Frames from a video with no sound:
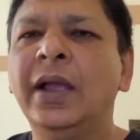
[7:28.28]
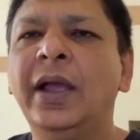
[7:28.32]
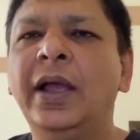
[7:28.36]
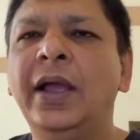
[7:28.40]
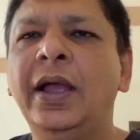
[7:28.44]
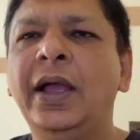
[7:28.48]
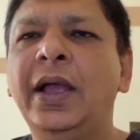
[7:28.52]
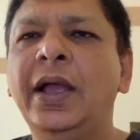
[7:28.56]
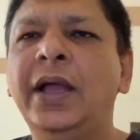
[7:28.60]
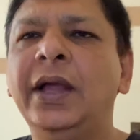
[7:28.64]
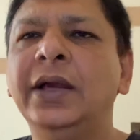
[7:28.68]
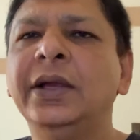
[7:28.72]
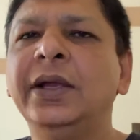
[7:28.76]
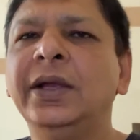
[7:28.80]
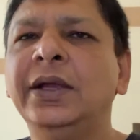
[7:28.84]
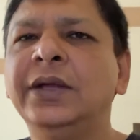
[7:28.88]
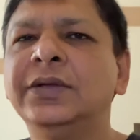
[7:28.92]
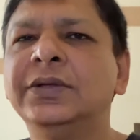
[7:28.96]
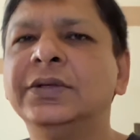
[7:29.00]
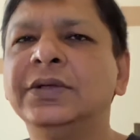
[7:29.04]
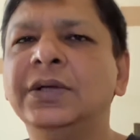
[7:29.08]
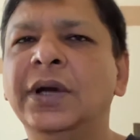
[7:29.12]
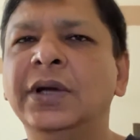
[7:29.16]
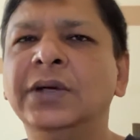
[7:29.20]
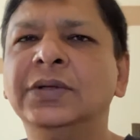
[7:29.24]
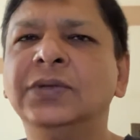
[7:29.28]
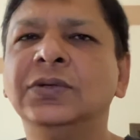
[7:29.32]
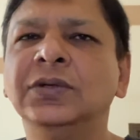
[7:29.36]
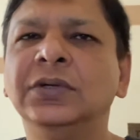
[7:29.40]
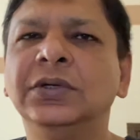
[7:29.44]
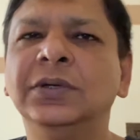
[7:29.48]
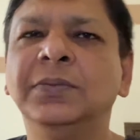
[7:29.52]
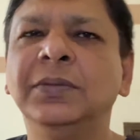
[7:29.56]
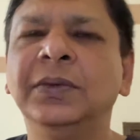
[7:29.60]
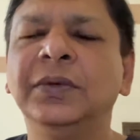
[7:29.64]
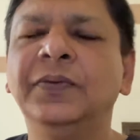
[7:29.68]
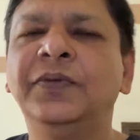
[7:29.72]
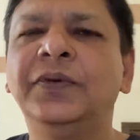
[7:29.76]
and it's not
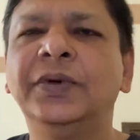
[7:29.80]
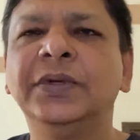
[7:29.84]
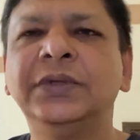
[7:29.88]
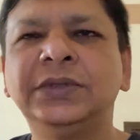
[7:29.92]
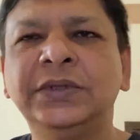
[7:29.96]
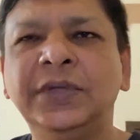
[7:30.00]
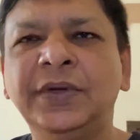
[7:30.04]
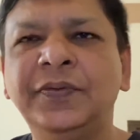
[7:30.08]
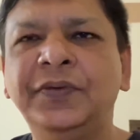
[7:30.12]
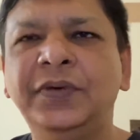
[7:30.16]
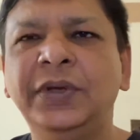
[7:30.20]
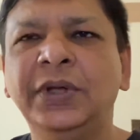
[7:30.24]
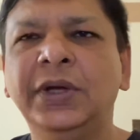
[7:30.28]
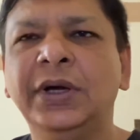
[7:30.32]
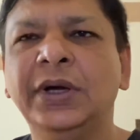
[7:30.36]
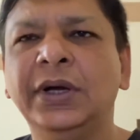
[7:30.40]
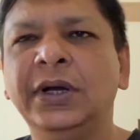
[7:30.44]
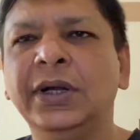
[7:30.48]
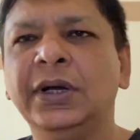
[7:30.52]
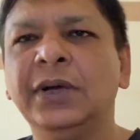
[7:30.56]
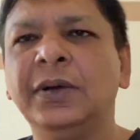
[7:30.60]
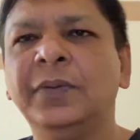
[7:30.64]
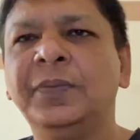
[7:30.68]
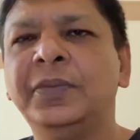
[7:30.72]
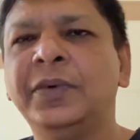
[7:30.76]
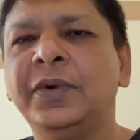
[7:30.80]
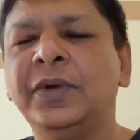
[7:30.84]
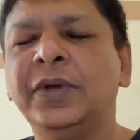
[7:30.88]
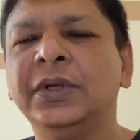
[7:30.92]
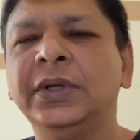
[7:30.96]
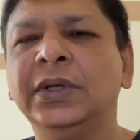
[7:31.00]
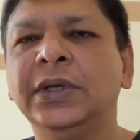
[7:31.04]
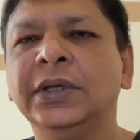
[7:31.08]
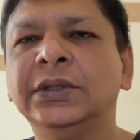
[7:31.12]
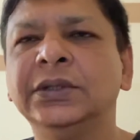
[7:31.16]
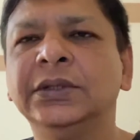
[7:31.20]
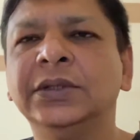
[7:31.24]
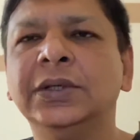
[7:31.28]
suitable for safety critical
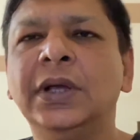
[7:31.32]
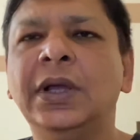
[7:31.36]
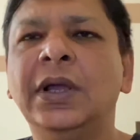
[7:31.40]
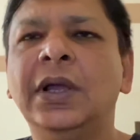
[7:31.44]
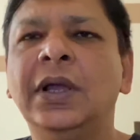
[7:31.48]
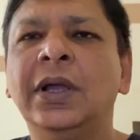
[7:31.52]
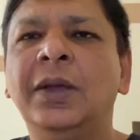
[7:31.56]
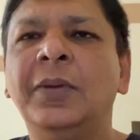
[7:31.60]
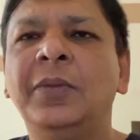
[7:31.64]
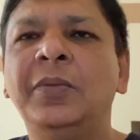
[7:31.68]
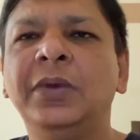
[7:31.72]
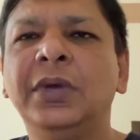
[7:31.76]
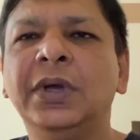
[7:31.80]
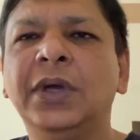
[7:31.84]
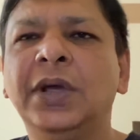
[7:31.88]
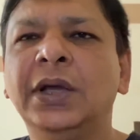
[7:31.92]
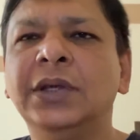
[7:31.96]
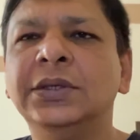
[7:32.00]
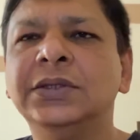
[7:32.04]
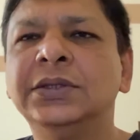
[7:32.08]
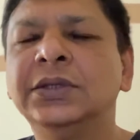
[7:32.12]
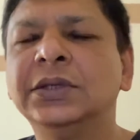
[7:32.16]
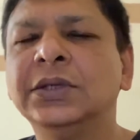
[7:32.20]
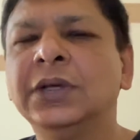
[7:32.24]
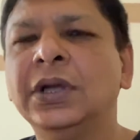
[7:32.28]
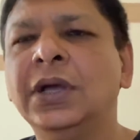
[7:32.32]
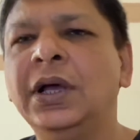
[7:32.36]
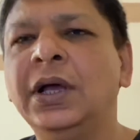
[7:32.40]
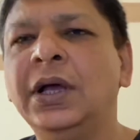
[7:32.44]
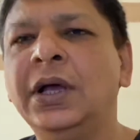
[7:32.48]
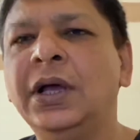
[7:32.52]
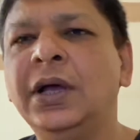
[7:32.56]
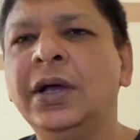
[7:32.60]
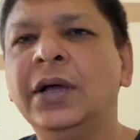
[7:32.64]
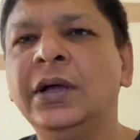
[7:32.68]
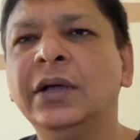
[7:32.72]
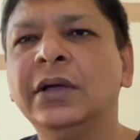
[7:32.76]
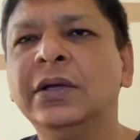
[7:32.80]
projects because
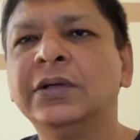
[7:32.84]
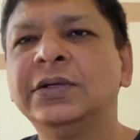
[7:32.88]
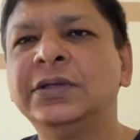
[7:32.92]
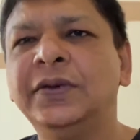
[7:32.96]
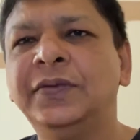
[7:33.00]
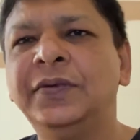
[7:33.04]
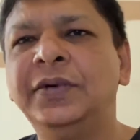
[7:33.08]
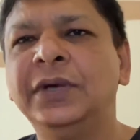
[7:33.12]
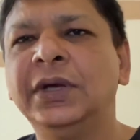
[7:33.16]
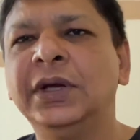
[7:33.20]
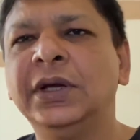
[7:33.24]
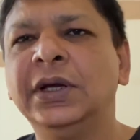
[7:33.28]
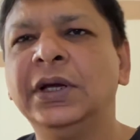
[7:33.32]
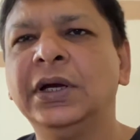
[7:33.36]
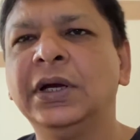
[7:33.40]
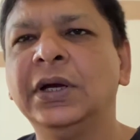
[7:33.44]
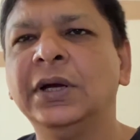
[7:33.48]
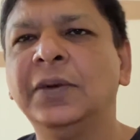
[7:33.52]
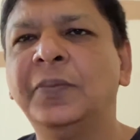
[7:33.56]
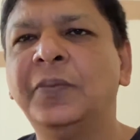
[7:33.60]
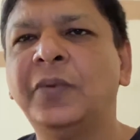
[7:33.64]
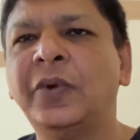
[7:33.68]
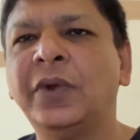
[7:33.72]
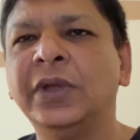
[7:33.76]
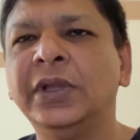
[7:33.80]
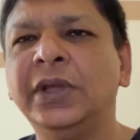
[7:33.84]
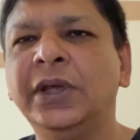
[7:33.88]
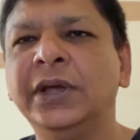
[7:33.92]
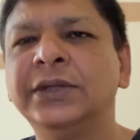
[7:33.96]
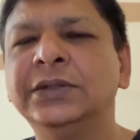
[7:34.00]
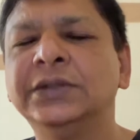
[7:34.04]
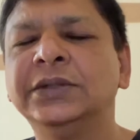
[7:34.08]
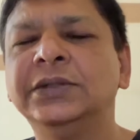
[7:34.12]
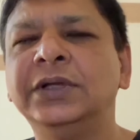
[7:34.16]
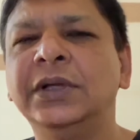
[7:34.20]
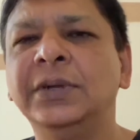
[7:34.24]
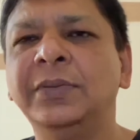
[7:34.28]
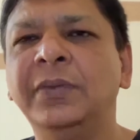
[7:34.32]
uh, safety critical
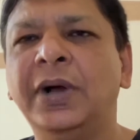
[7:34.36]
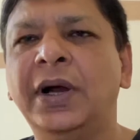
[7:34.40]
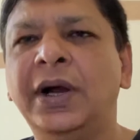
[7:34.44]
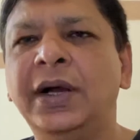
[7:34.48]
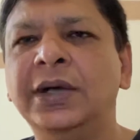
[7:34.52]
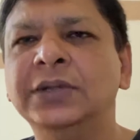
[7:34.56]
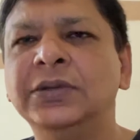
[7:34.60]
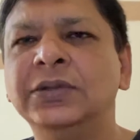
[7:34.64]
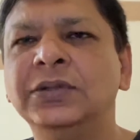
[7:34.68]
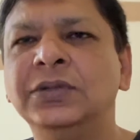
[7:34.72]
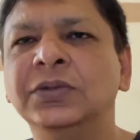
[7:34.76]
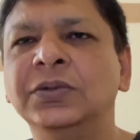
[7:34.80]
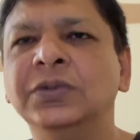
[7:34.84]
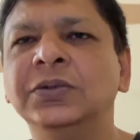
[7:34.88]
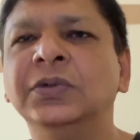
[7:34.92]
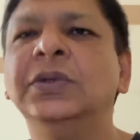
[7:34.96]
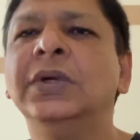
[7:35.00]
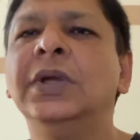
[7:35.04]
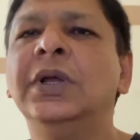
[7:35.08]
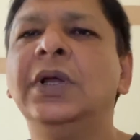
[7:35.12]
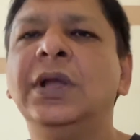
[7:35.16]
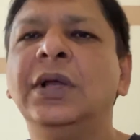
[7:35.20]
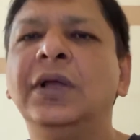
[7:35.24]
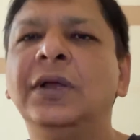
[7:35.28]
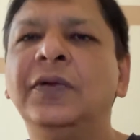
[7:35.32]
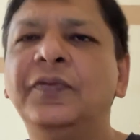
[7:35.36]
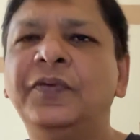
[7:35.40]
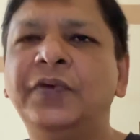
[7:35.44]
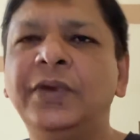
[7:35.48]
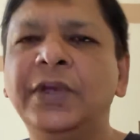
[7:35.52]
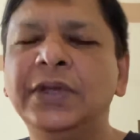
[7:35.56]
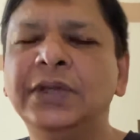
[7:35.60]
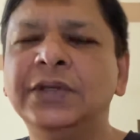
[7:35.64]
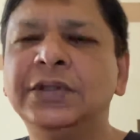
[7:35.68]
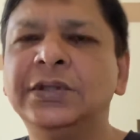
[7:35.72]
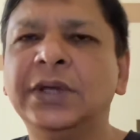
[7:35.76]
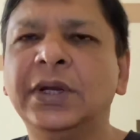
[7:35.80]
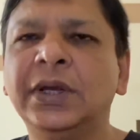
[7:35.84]
projects demands to
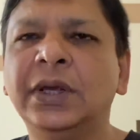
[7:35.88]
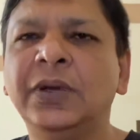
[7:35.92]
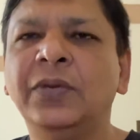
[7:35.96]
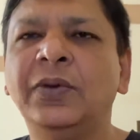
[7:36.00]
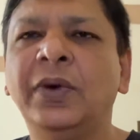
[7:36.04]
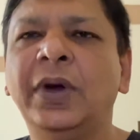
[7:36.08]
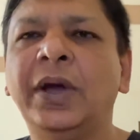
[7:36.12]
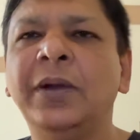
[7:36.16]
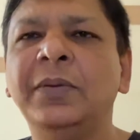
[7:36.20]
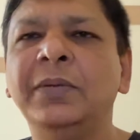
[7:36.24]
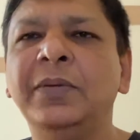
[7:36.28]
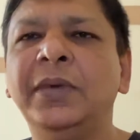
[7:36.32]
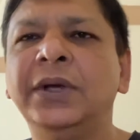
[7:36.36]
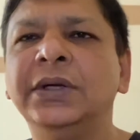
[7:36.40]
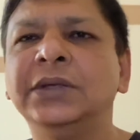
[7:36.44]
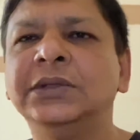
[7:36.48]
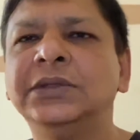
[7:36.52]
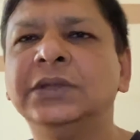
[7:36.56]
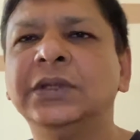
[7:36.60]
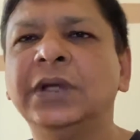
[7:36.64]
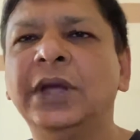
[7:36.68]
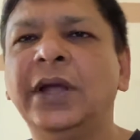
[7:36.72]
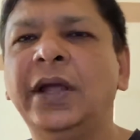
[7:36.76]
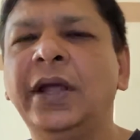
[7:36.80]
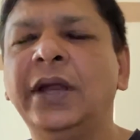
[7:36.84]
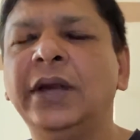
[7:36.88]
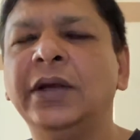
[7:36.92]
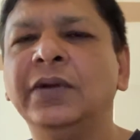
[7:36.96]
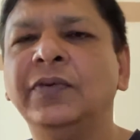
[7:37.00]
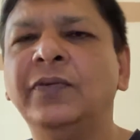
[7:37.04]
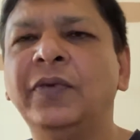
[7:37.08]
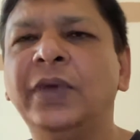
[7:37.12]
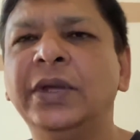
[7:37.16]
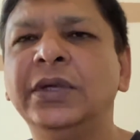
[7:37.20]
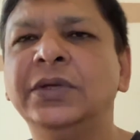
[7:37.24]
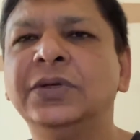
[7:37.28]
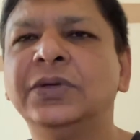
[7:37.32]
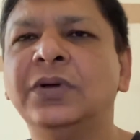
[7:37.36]
freeze the requirements and
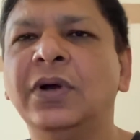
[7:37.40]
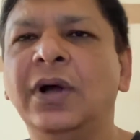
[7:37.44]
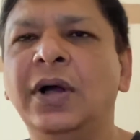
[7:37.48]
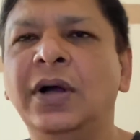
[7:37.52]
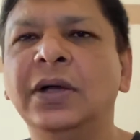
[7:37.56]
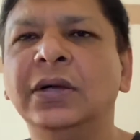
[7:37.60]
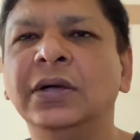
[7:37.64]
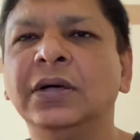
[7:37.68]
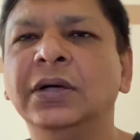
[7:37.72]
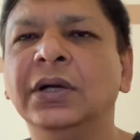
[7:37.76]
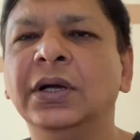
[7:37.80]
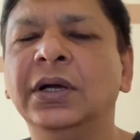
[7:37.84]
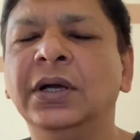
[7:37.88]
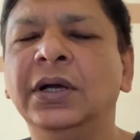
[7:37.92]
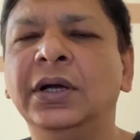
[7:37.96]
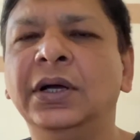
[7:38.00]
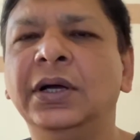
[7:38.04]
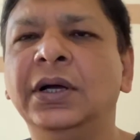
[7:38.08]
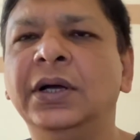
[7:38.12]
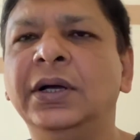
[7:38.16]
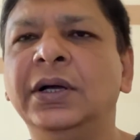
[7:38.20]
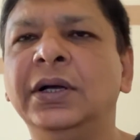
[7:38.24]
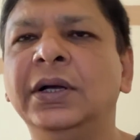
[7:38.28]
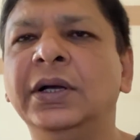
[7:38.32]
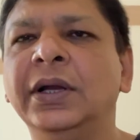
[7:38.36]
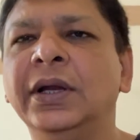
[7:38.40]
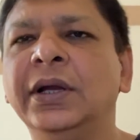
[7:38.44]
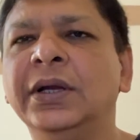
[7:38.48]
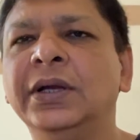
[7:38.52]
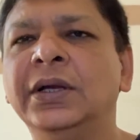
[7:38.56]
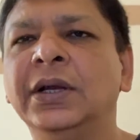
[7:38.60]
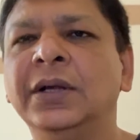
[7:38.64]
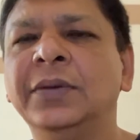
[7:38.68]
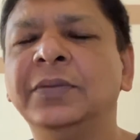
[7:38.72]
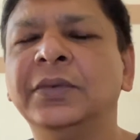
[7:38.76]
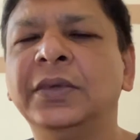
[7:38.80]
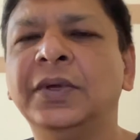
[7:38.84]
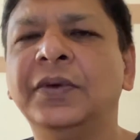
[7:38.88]
very strong uh, in
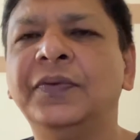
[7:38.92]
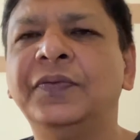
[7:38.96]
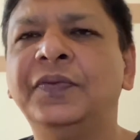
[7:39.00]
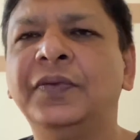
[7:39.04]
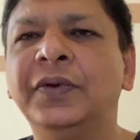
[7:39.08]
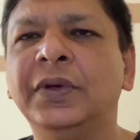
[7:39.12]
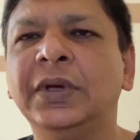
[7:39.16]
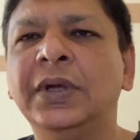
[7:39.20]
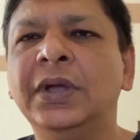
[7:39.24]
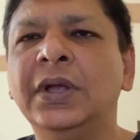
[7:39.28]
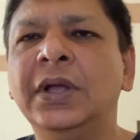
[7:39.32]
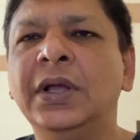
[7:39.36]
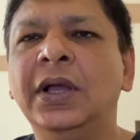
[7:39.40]
terms of uh,